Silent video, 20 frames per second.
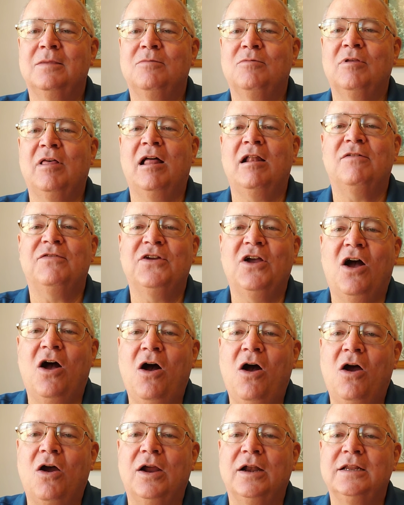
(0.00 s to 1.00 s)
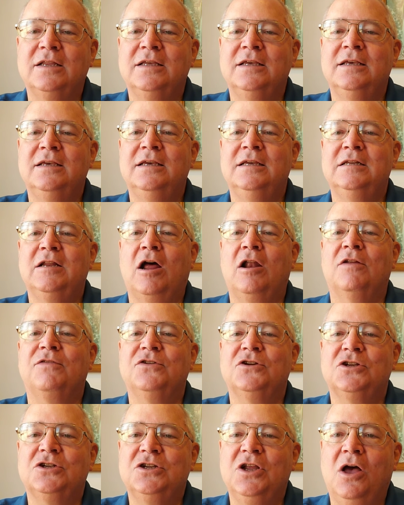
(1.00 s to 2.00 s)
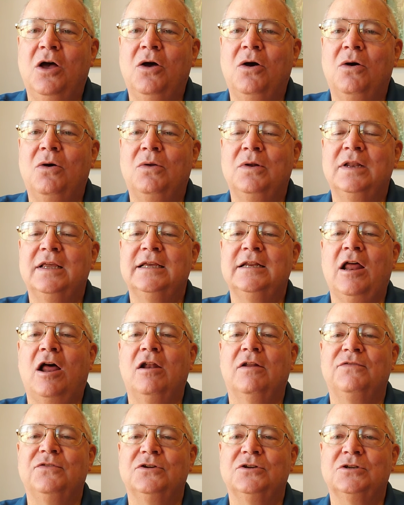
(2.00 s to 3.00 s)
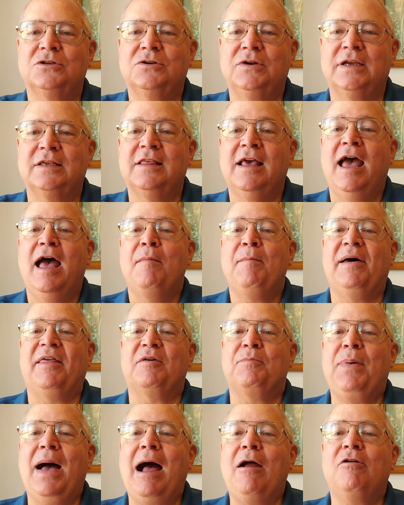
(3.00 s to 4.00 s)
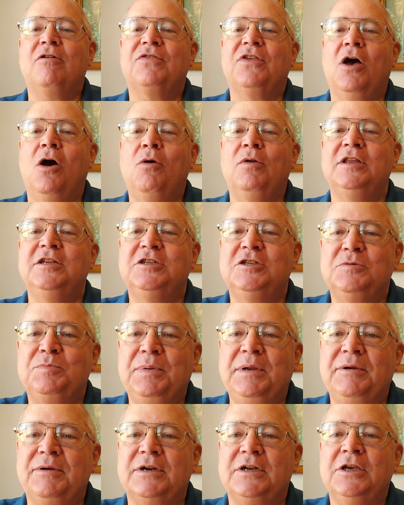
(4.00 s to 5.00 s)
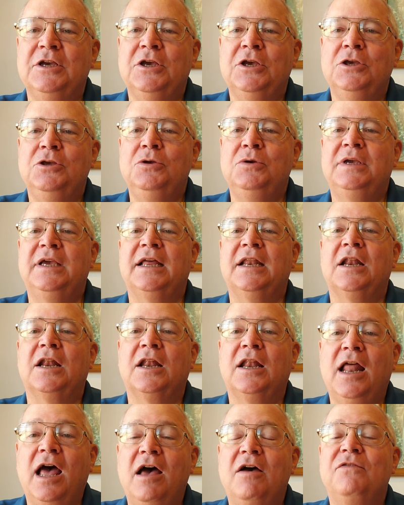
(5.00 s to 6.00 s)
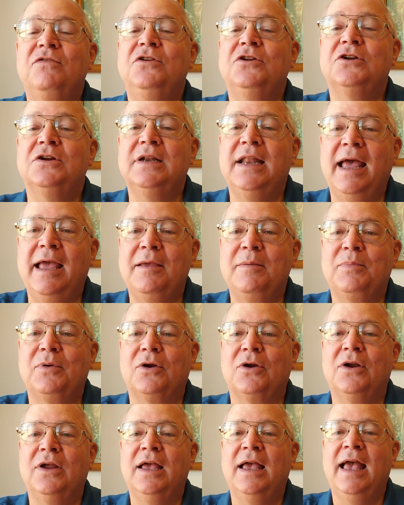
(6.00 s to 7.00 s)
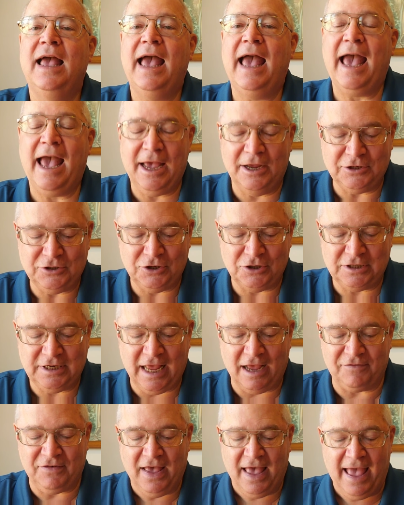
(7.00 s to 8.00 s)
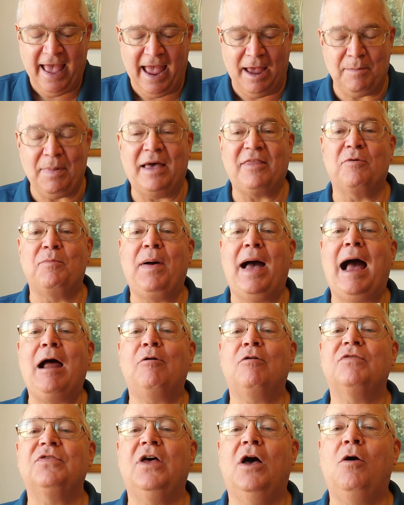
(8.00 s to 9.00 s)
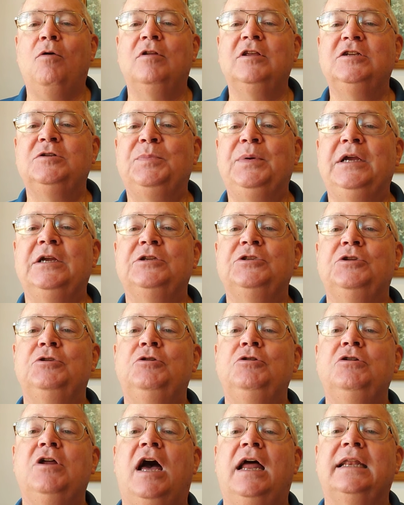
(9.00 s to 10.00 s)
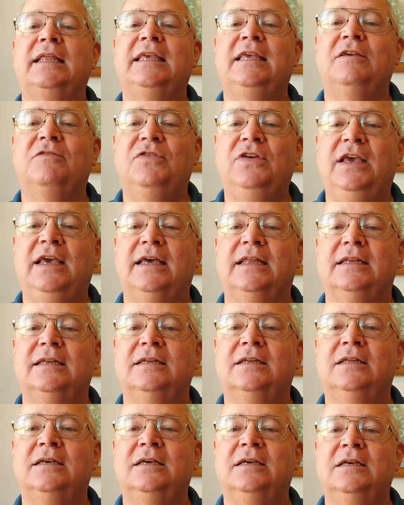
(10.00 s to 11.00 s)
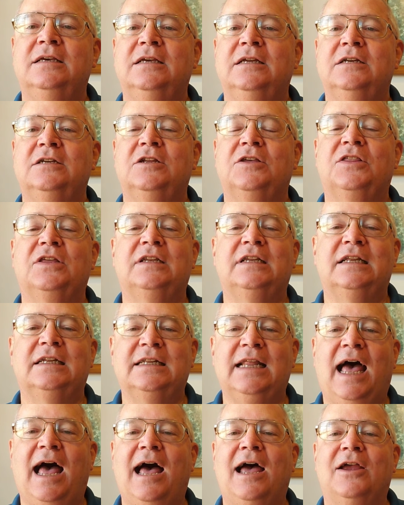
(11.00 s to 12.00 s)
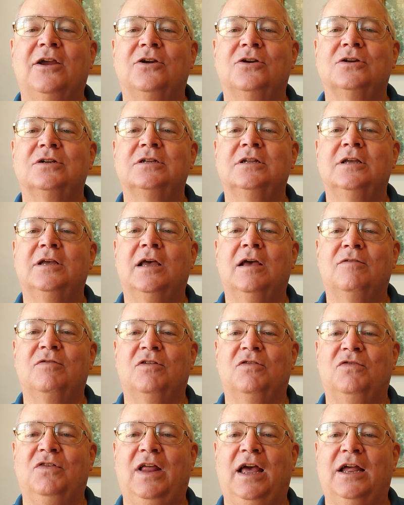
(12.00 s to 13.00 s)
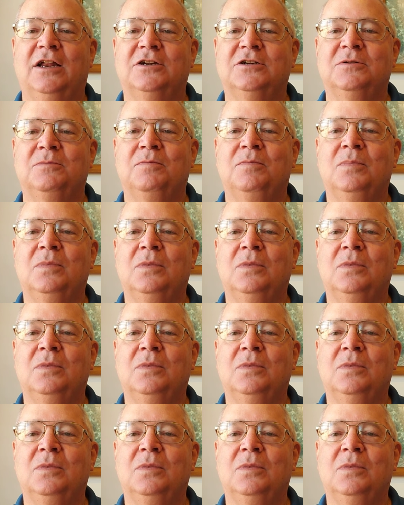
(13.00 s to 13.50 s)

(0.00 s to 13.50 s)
with all of your heart, all of your soul, and all of your strength. By the power of the Holy Spirit, you can love your neighbor as yourself. And by the power of the Holy Spirit, you do not give in to the desires of the flesh.